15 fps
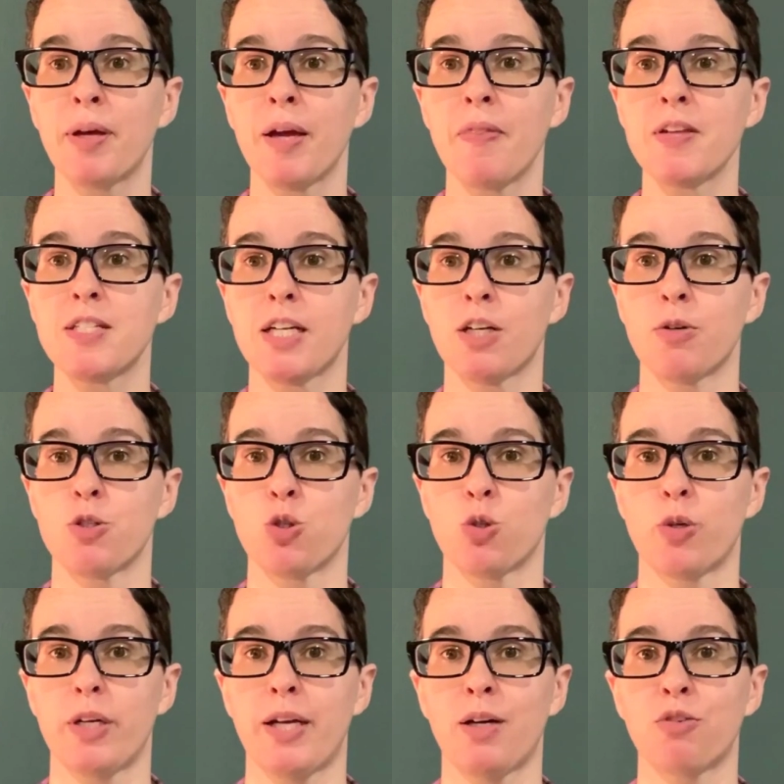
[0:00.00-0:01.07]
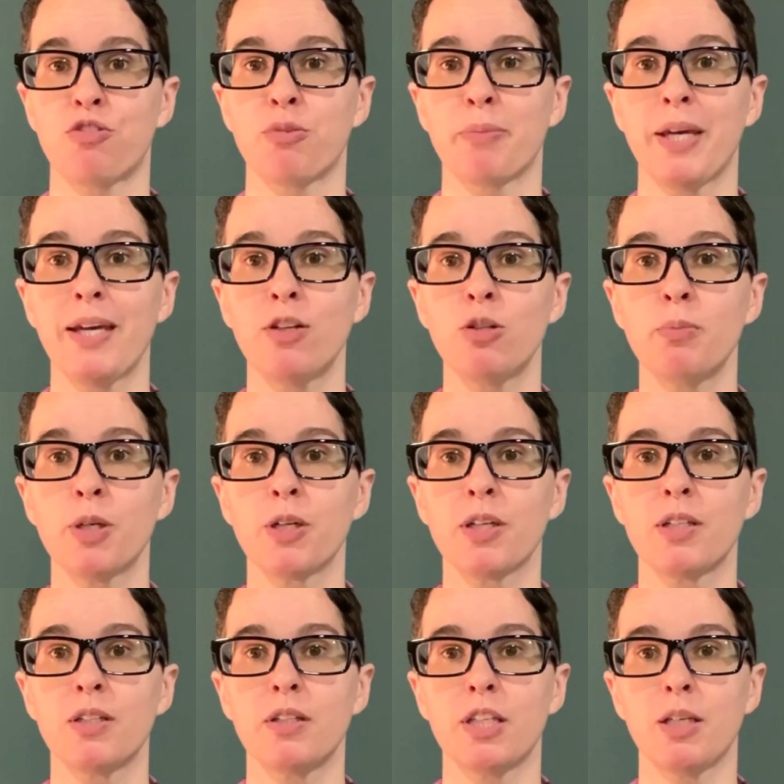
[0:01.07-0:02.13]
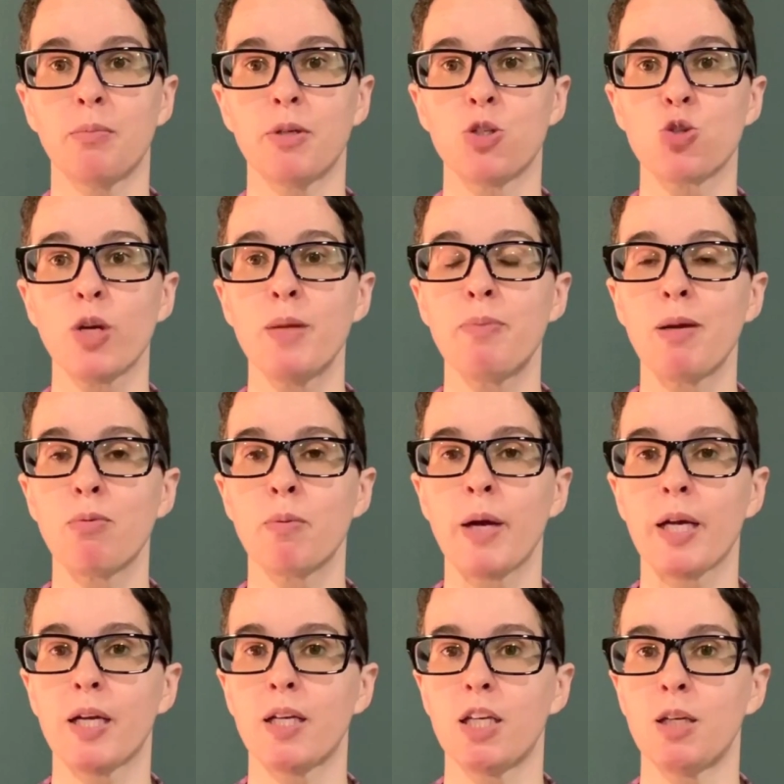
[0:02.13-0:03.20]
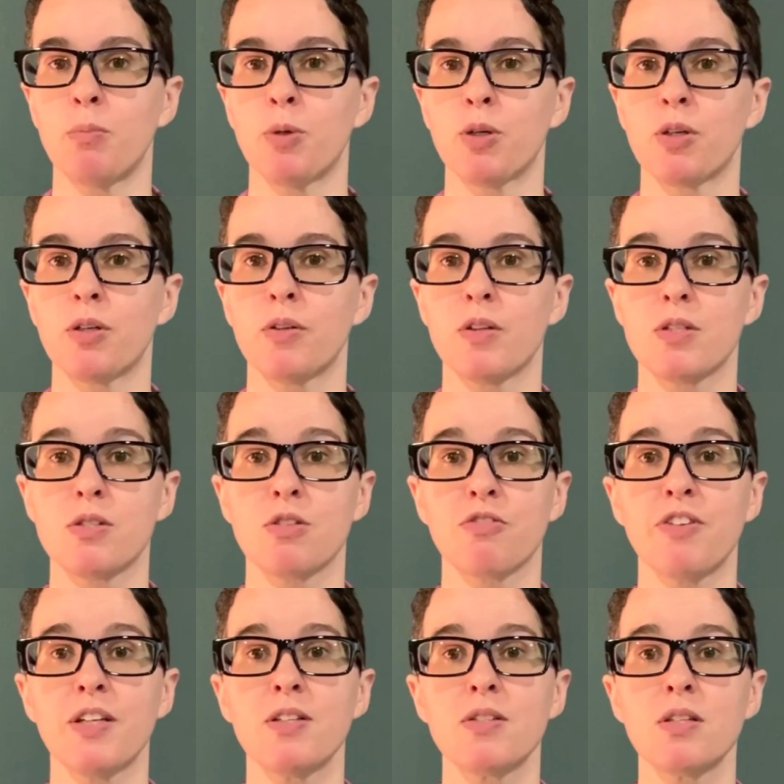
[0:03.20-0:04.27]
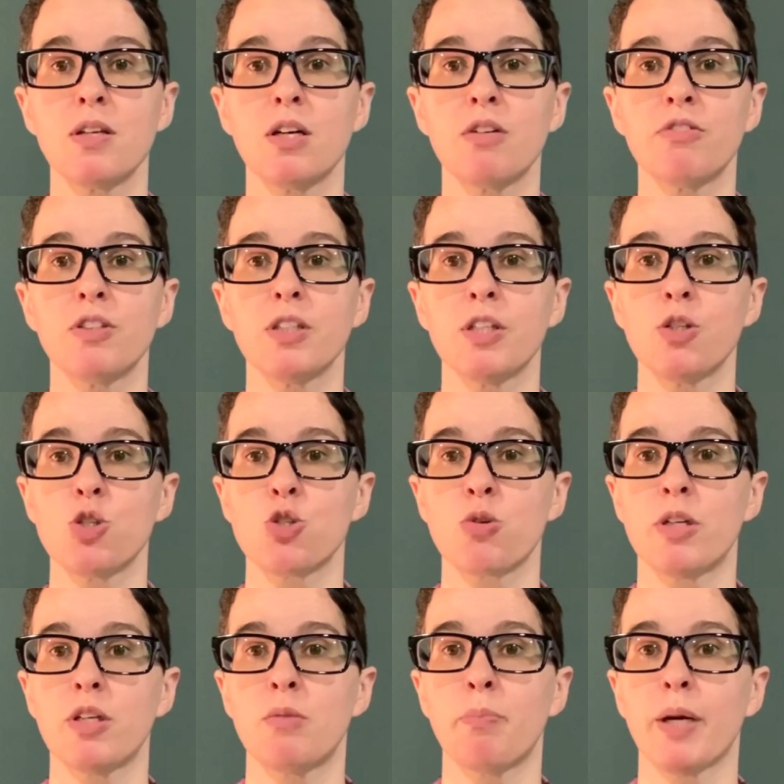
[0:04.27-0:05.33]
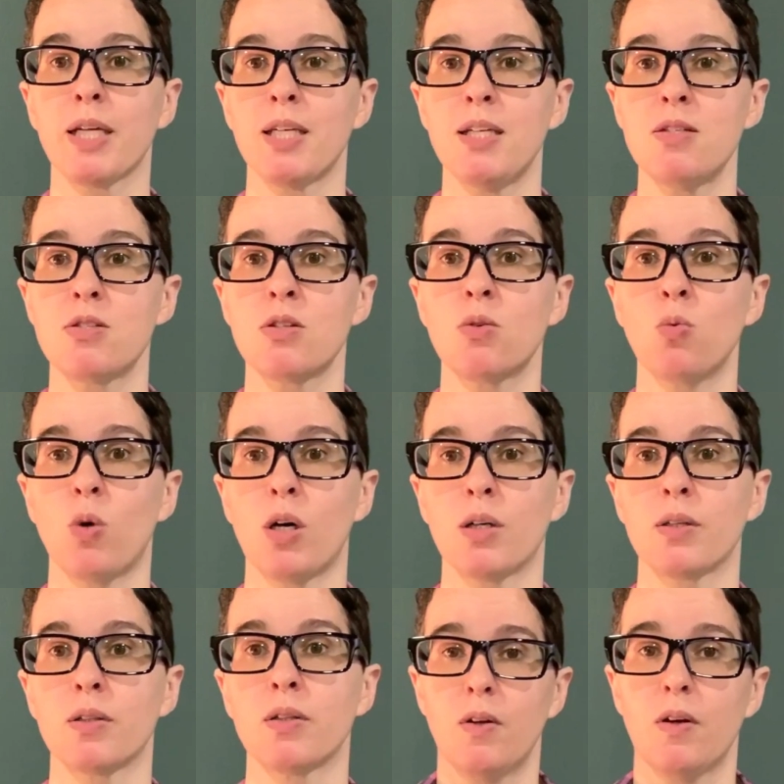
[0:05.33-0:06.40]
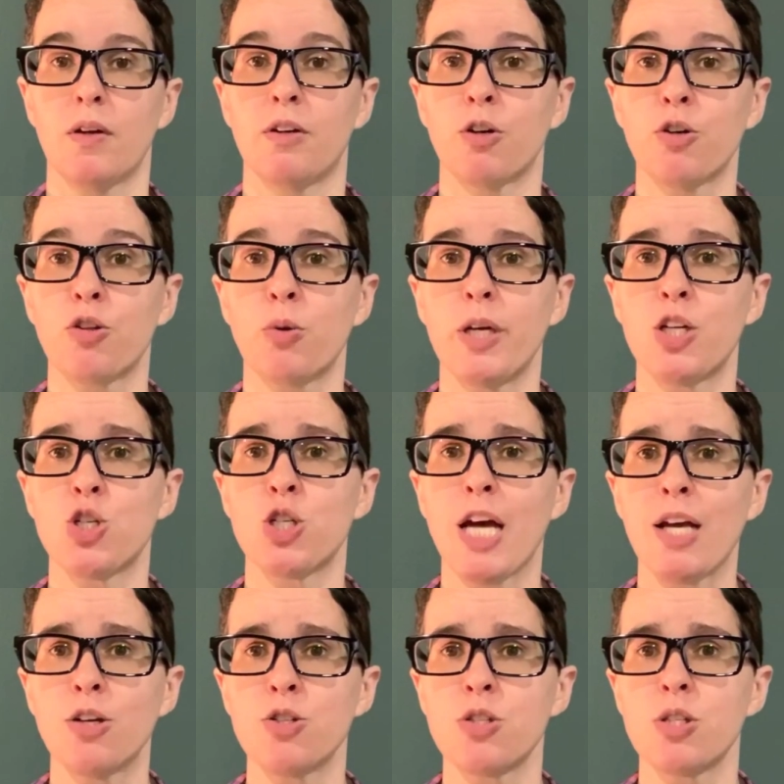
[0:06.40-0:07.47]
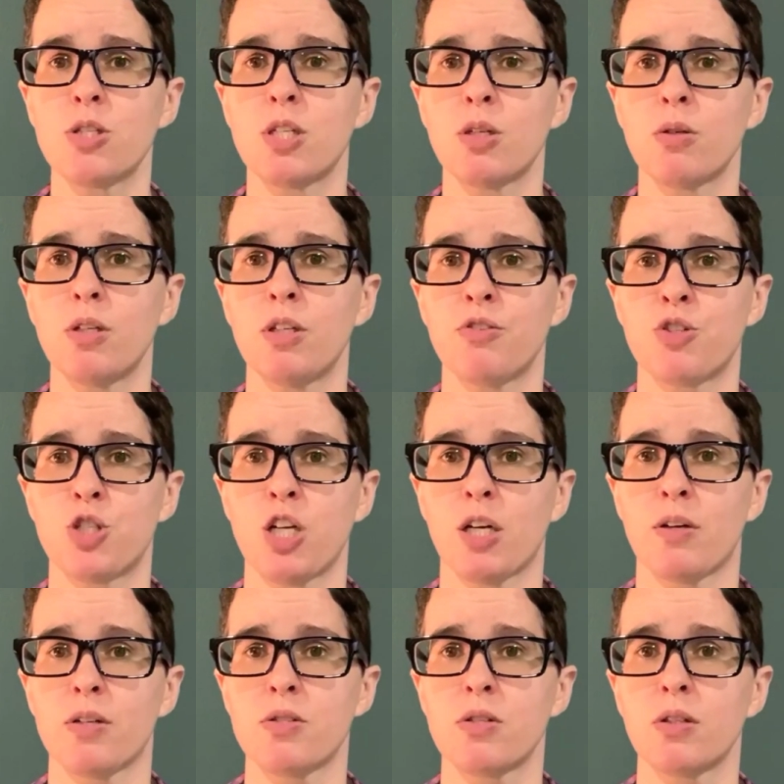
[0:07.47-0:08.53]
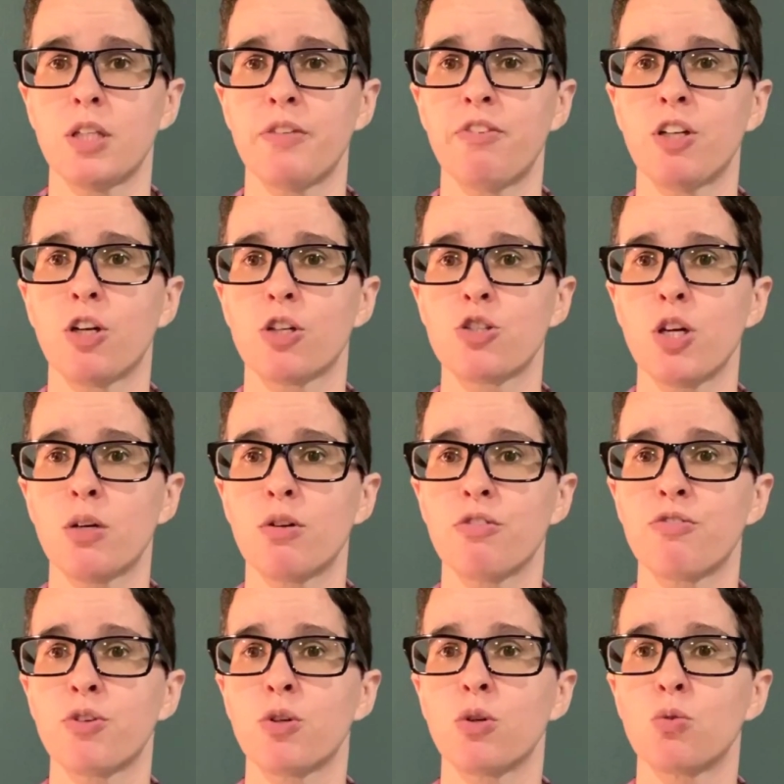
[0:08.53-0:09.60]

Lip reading: and the Territory, out from Candlemark and Gleam in trade paperback and ebook. This is a fantasy novel illustrated by Heeson Wan. An earthquake shatters the city of Sharis, leaving cartographer